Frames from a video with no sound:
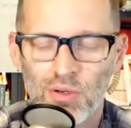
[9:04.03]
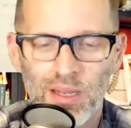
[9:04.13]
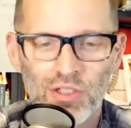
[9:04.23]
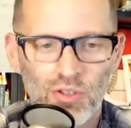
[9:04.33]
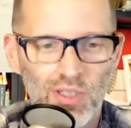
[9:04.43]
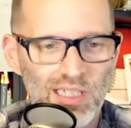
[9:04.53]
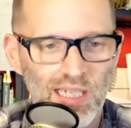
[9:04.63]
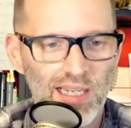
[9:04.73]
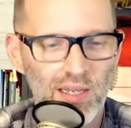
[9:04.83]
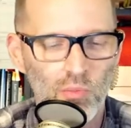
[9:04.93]
to make sure they
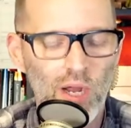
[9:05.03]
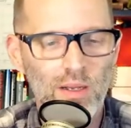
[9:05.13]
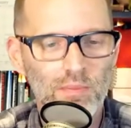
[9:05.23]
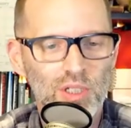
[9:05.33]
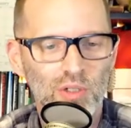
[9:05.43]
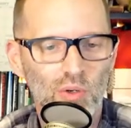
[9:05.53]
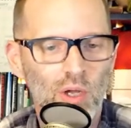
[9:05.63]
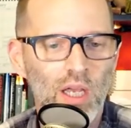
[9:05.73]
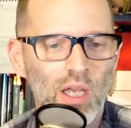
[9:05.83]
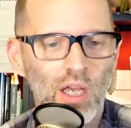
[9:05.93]
stay ahead. Way number two,
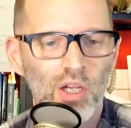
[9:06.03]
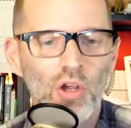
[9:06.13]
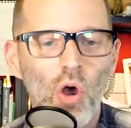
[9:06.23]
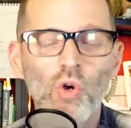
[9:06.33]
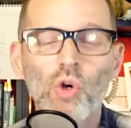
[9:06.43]
go